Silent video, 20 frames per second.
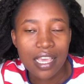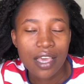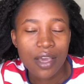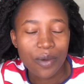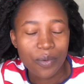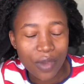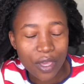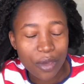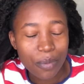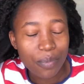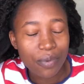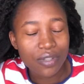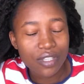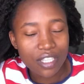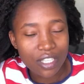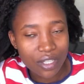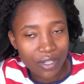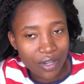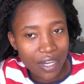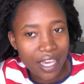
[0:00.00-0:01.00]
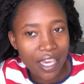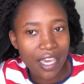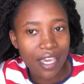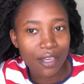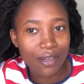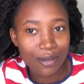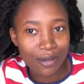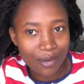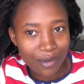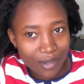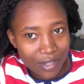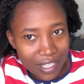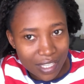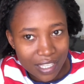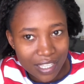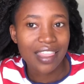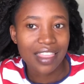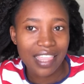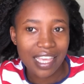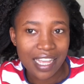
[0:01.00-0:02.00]
When you put in your hair, you
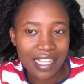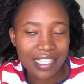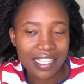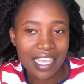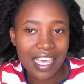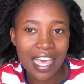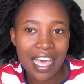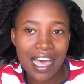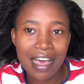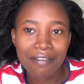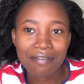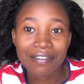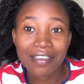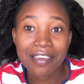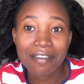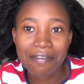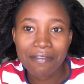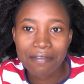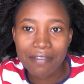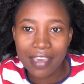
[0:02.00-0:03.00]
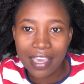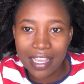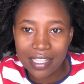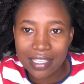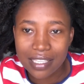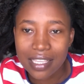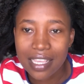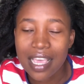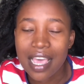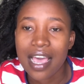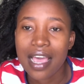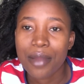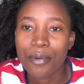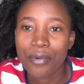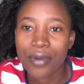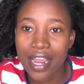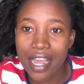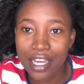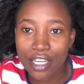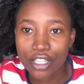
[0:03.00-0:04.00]
notice that they have effect
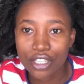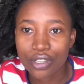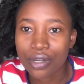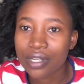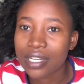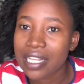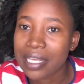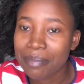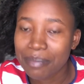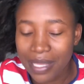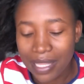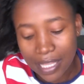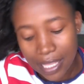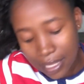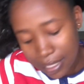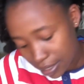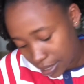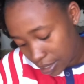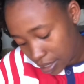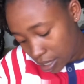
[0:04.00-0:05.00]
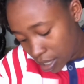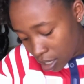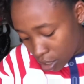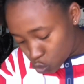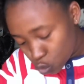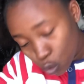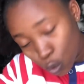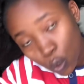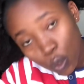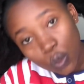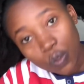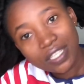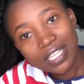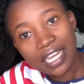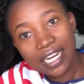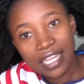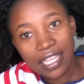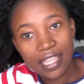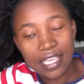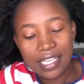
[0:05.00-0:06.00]
reaction immediately. So those
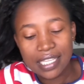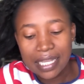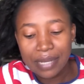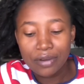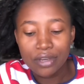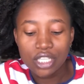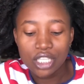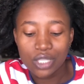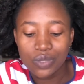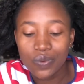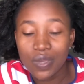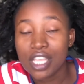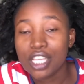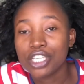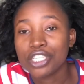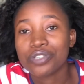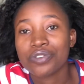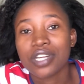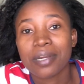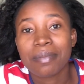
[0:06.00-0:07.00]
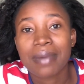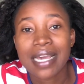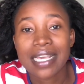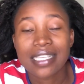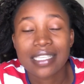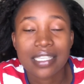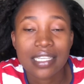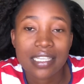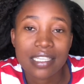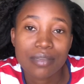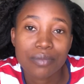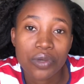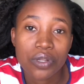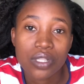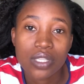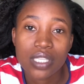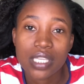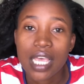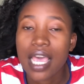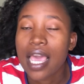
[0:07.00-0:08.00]
are the things I was doing during my 6
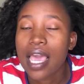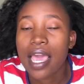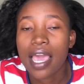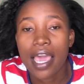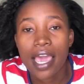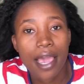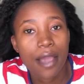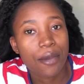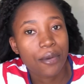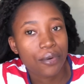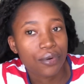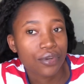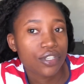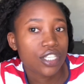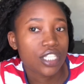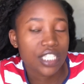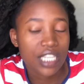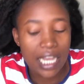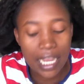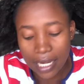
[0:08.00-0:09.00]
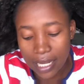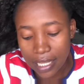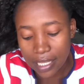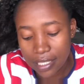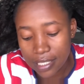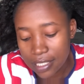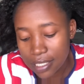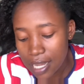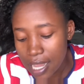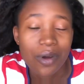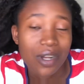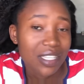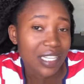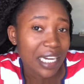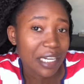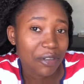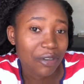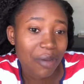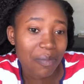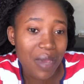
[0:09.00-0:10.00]
month hair growth challenge. What I
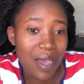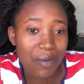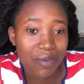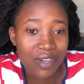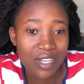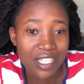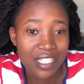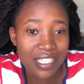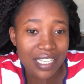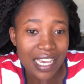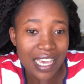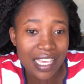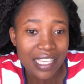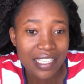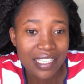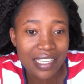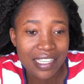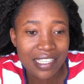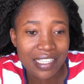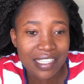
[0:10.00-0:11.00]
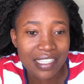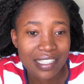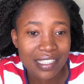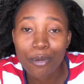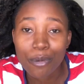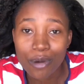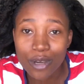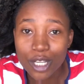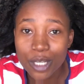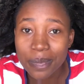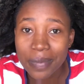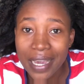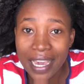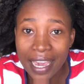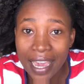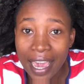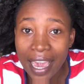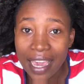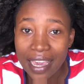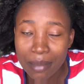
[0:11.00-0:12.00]
do on my wash days is I wash my
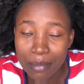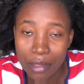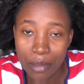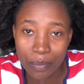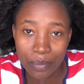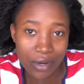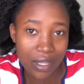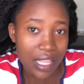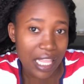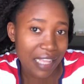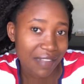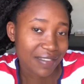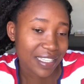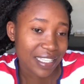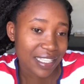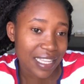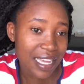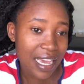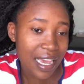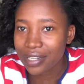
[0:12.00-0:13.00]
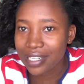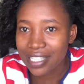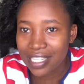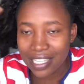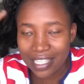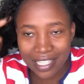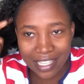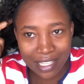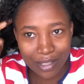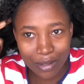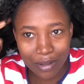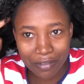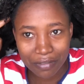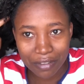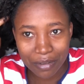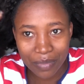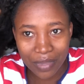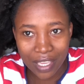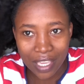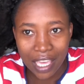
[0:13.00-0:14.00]
hair in the protective style. This is not for
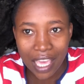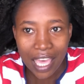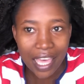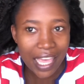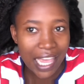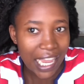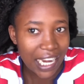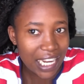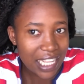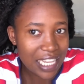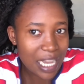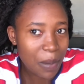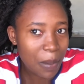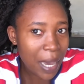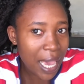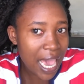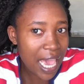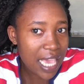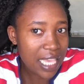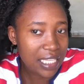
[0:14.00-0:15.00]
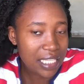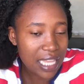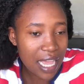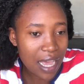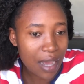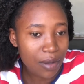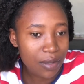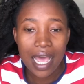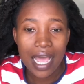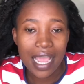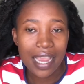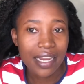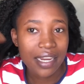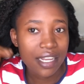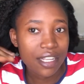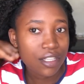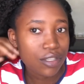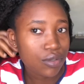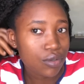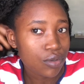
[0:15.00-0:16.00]
me. Anytime my hair is out, I
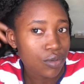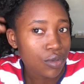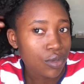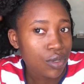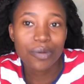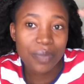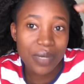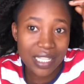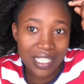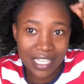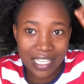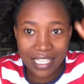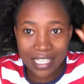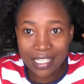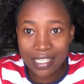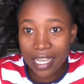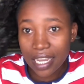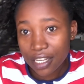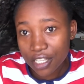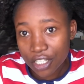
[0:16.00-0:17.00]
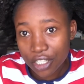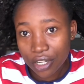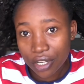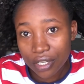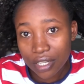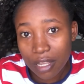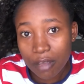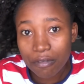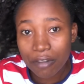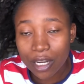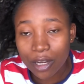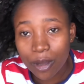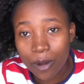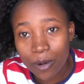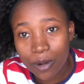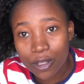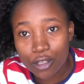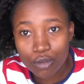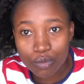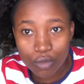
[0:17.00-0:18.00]
need to comb it in section. If I don't
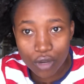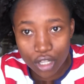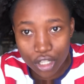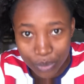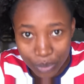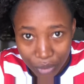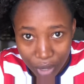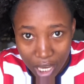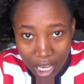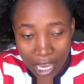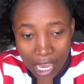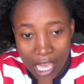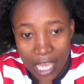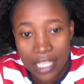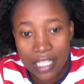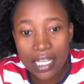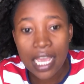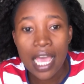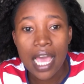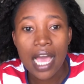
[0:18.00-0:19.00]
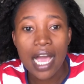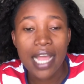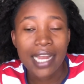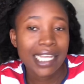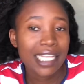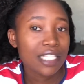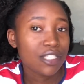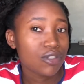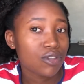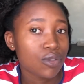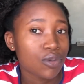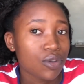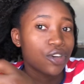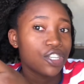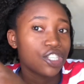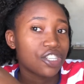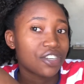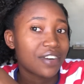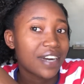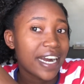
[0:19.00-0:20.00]
want too much breakage, I need to
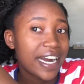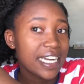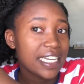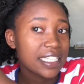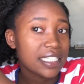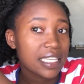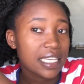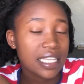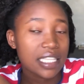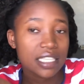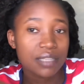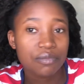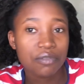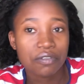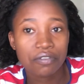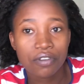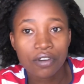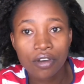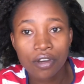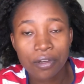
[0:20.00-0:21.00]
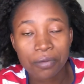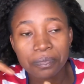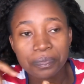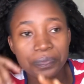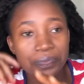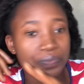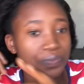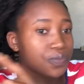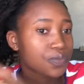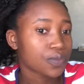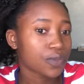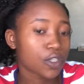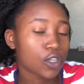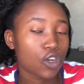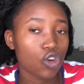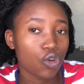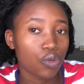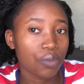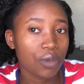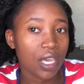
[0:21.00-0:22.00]
moisturize it before
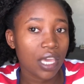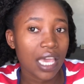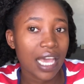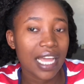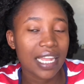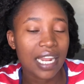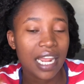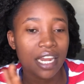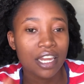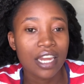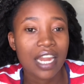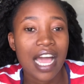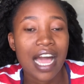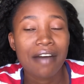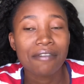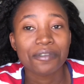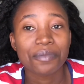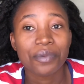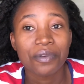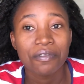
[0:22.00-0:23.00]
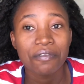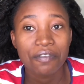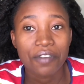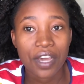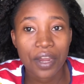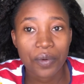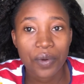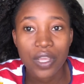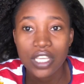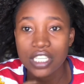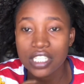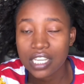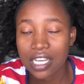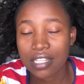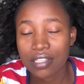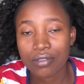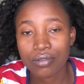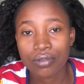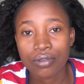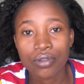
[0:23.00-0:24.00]
combing, and I have to be very
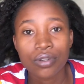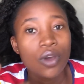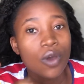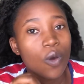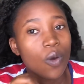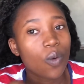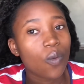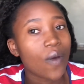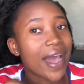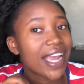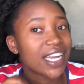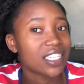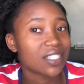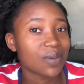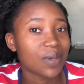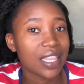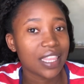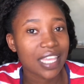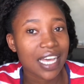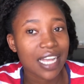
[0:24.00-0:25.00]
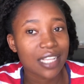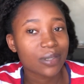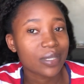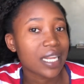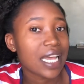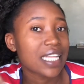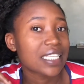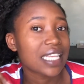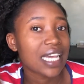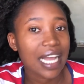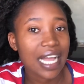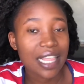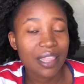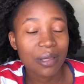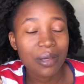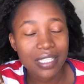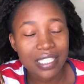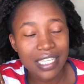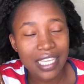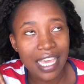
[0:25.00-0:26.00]
gentle while doing that so that I
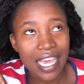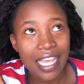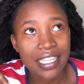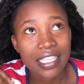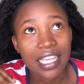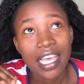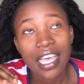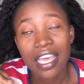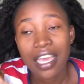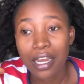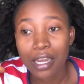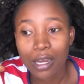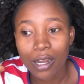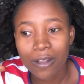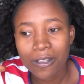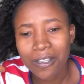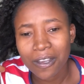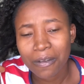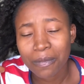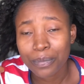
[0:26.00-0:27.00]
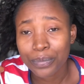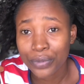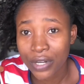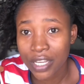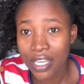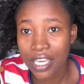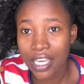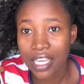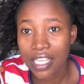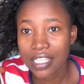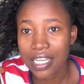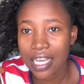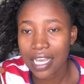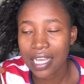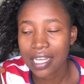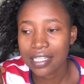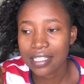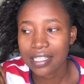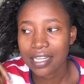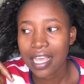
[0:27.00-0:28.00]
cannot get a lot of breakage.
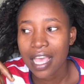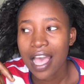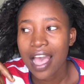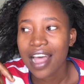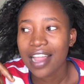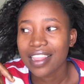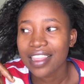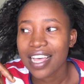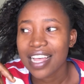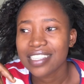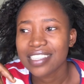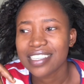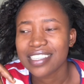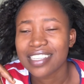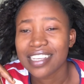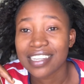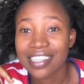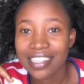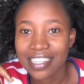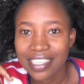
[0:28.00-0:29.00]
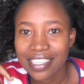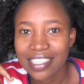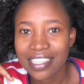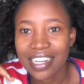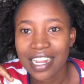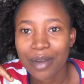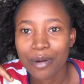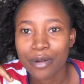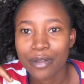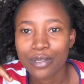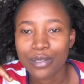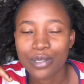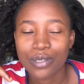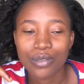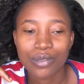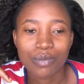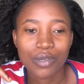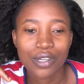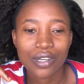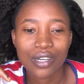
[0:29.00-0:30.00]
And that is the least thing I want to
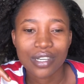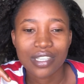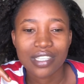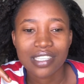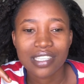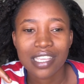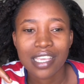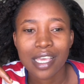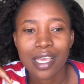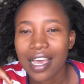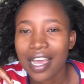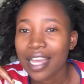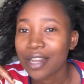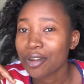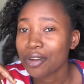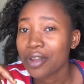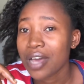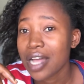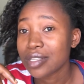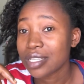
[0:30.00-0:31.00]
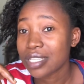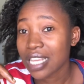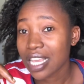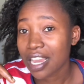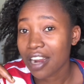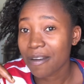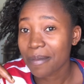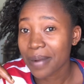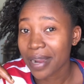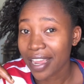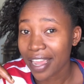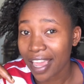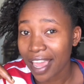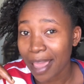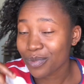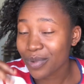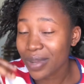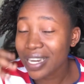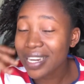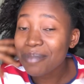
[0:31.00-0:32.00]
do, because I don't know how to take care of my hair
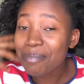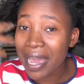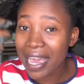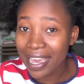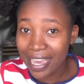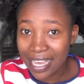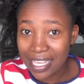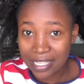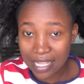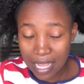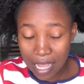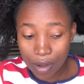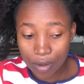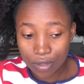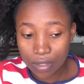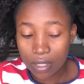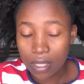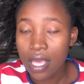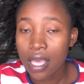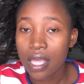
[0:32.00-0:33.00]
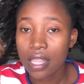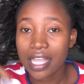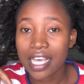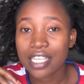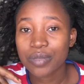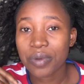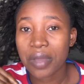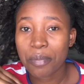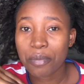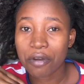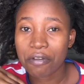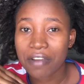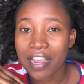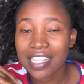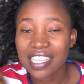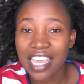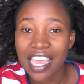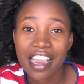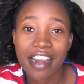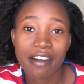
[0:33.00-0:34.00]
when my hair is out. That's why I prefer
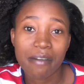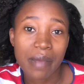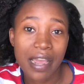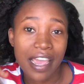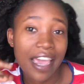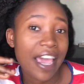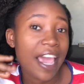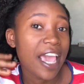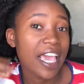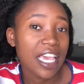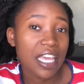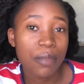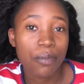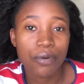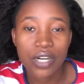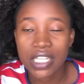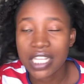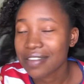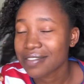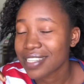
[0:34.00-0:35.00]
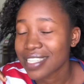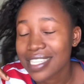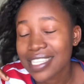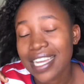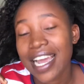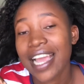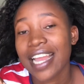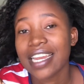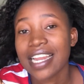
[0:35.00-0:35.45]
taking care of my hair in the protective style.